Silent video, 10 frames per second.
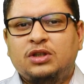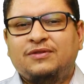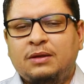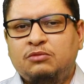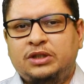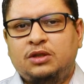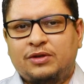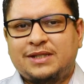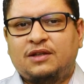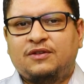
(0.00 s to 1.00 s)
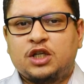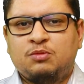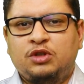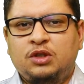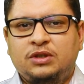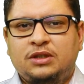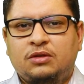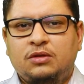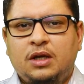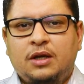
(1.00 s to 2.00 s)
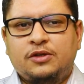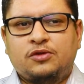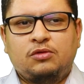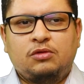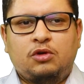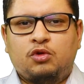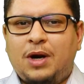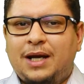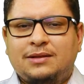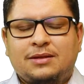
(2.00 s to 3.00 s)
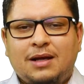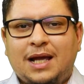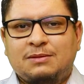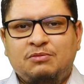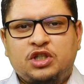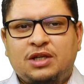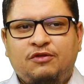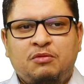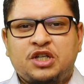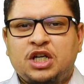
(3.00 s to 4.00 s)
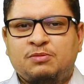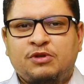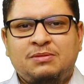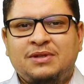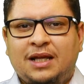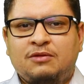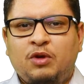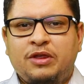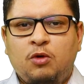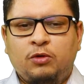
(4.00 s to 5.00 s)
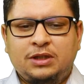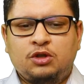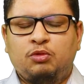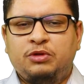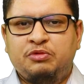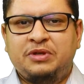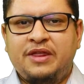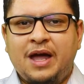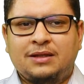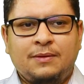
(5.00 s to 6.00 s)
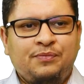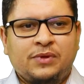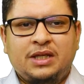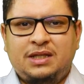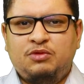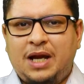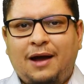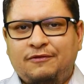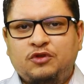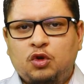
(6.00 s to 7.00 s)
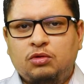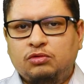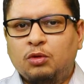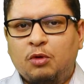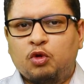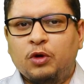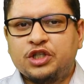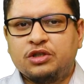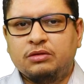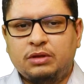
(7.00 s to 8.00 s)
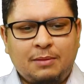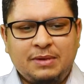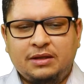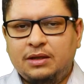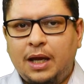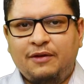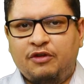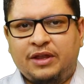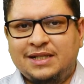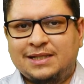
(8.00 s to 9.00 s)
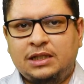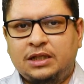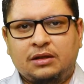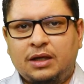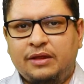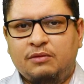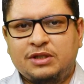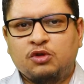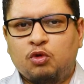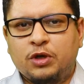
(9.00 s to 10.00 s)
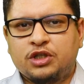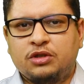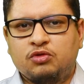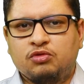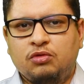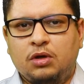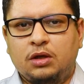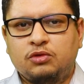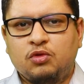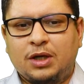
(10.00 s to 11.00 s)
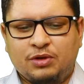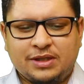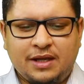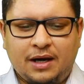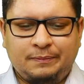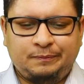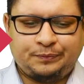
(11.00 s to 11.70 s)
notified body or certification body auditor. So write as much information as possible that when the auditor will read that, he will have no more question. I mean, everything is clear and there is no question to address there.